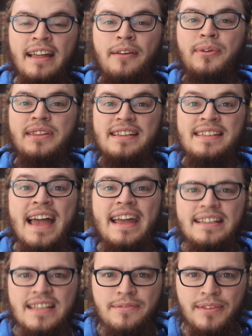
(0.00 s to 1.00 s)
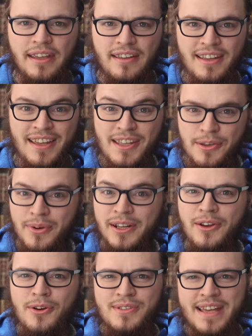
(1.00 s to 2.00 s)
with a scientific, you want
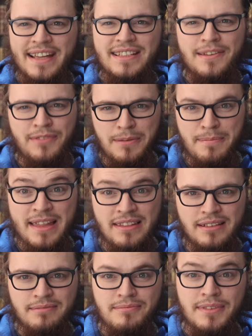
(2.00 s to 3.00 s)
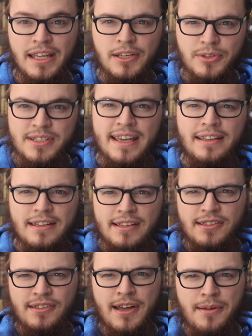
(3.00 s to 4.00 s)
to go a scientific method, and you would take
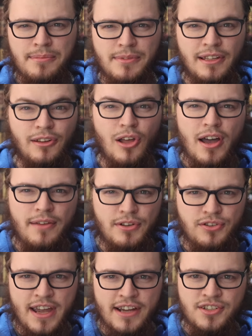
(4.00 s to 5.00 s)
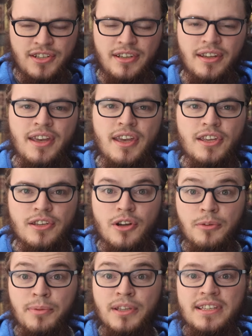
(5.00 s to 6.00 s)
this law of attraction, you
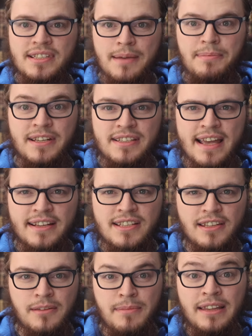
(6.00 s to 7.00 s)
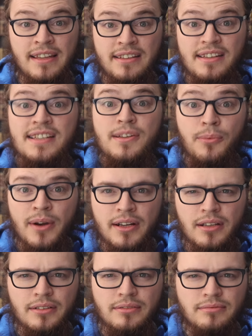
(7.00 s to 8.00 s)
know, put this up in a scientific method. Does it
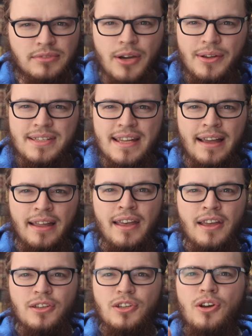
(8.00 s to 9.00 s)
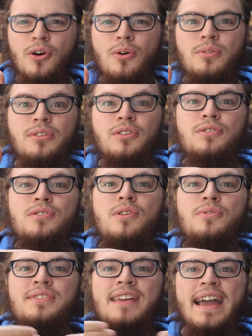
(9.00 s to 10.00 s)
work? No, it's not. No, there's
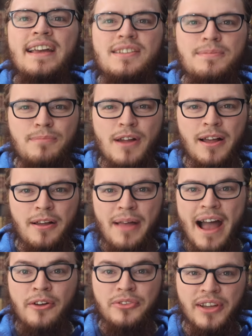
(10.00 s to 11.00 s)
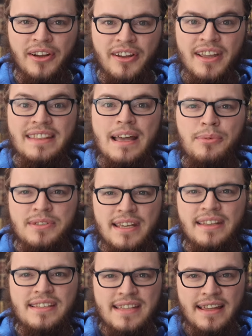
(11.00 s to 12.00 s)
no science out there that will
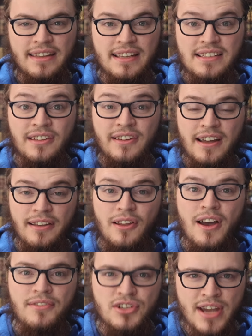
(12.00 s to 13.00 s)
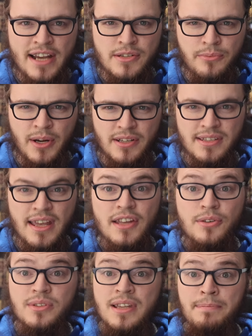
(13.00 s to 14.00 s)
say this law of attraction works.
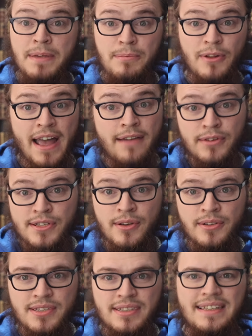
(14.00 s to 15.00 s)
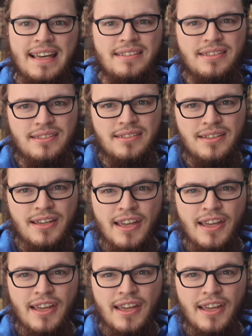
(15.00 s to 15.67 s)
Do some people have results? Yes.